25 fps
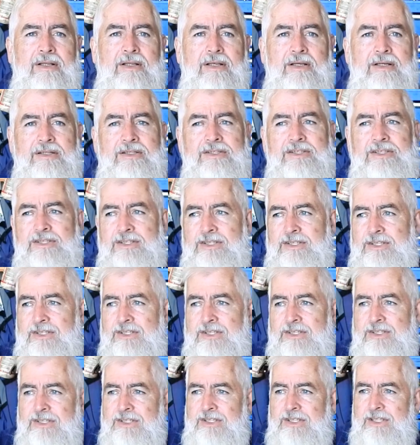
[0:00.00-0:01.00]
the
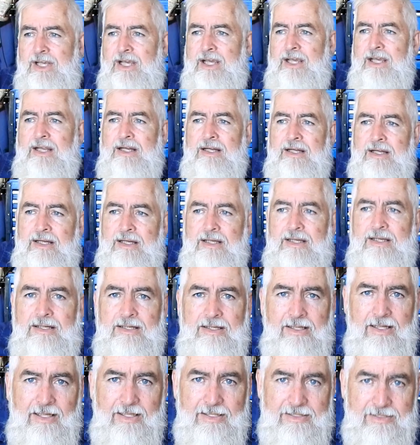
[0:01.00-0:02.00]
2nd.
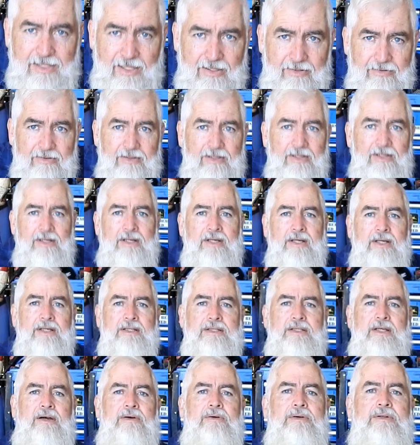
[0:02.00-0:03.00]
Yeah, so
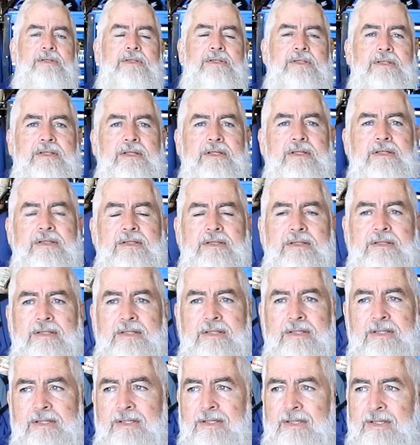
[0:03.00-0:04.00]
it's,
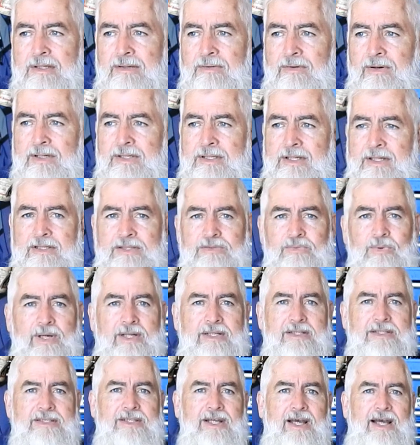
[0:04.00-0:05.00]
what is it? It's
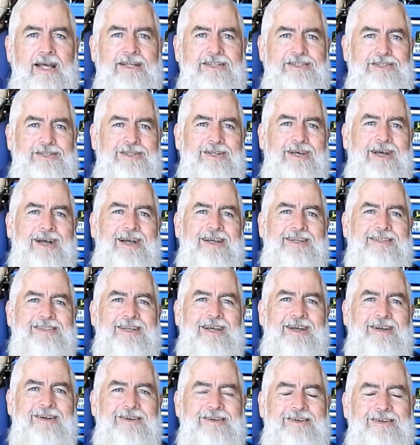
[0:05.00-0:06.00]
Wednesday today,
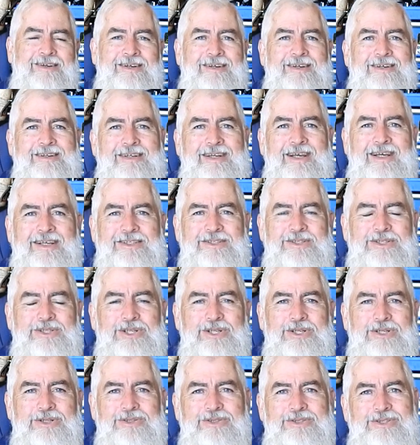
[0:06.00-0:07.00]
so next
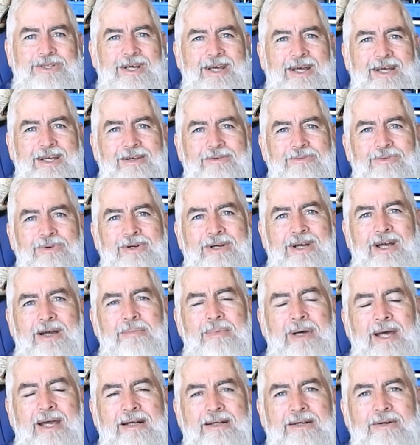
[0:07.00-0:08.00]
Tuesday we'll go
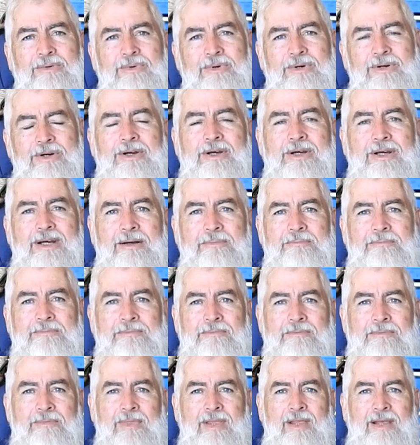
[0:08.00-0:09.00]
back to work.
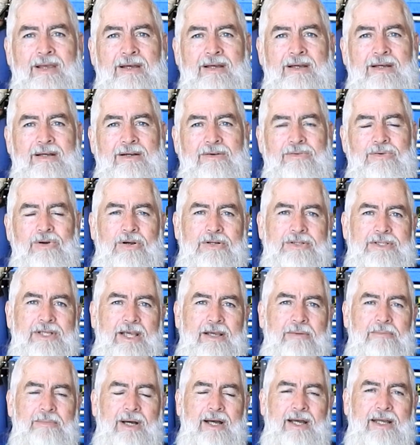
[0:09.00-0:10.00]
Ross,
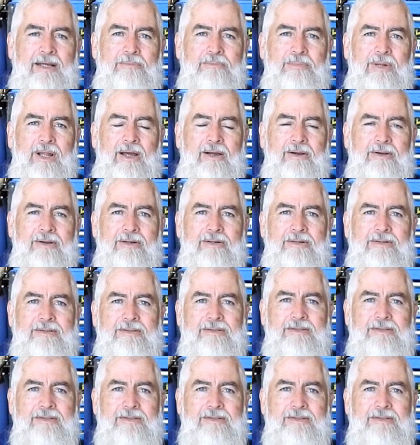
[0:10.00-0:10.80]
our main bloke,